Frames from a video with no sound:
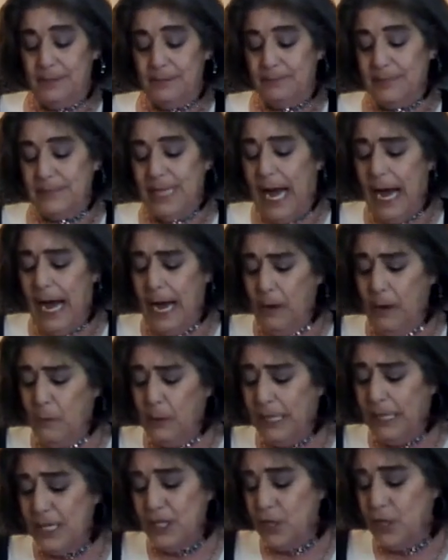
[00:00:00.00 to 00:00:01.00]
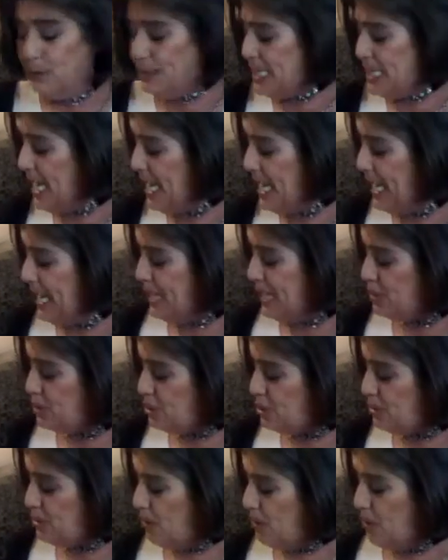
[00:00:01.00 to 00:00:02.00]
How can you
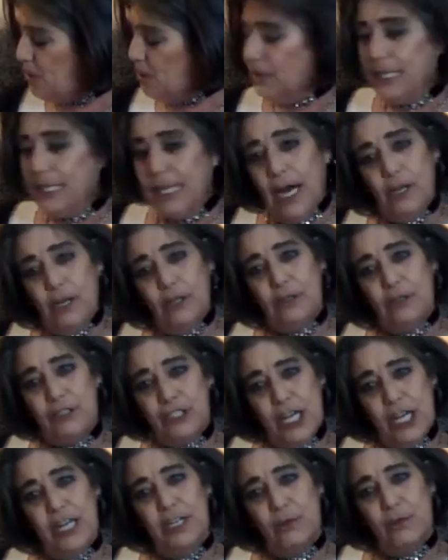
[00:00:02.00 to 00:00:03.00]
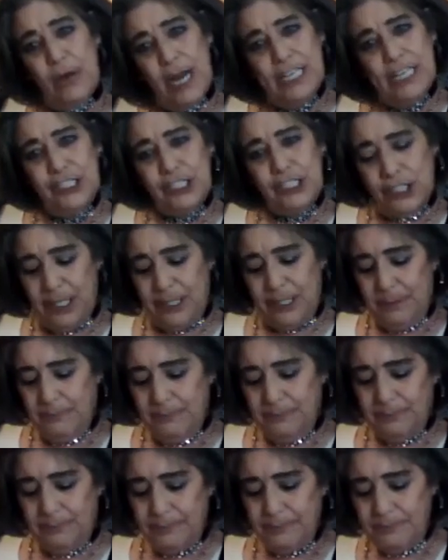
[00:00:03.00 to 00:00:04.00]
teach our younger generation
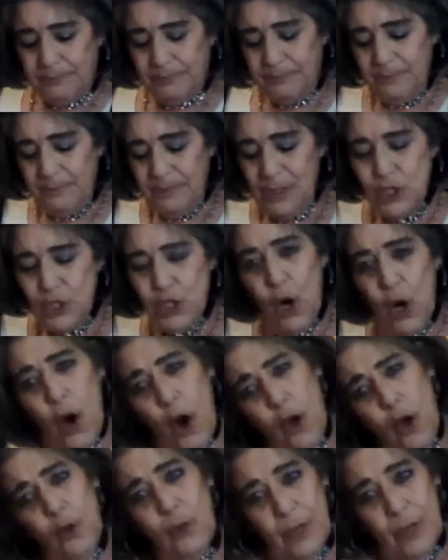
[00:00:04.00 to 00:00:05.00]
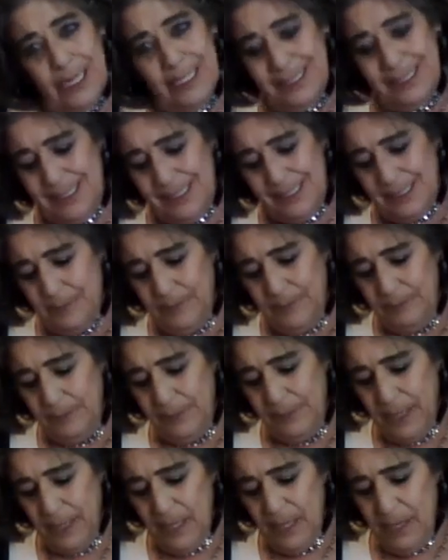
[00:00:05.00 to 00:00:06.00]
tolerance
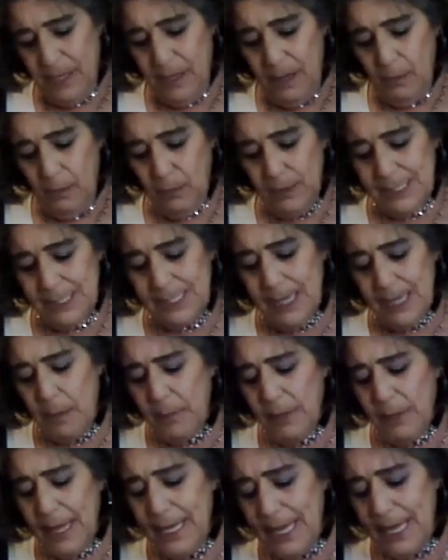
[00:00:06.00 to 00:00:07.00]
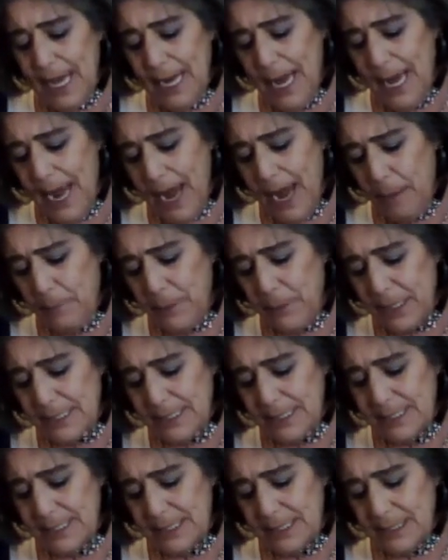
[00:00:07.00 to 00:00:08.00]
when something like that
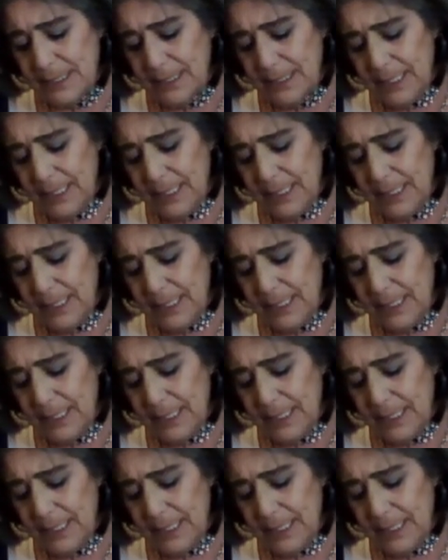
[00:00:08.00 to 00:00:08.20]
happens